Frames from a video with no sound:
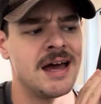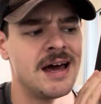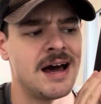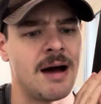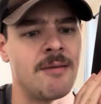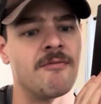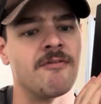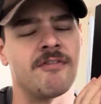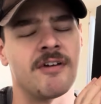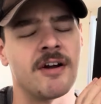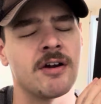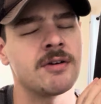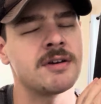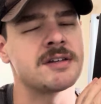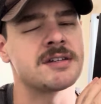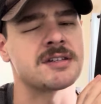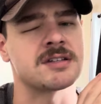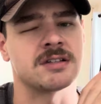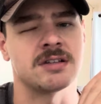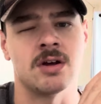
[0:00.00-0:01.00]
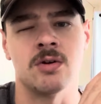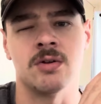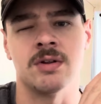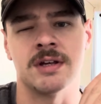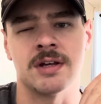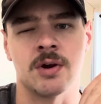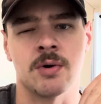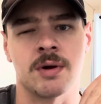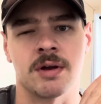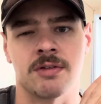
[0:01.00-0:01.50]
I'm very
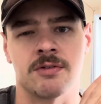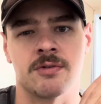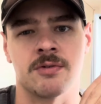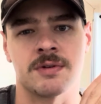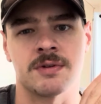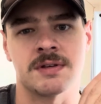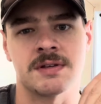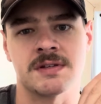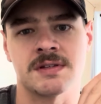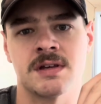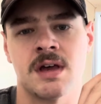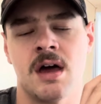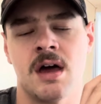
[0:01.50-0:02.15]
slowly going through these.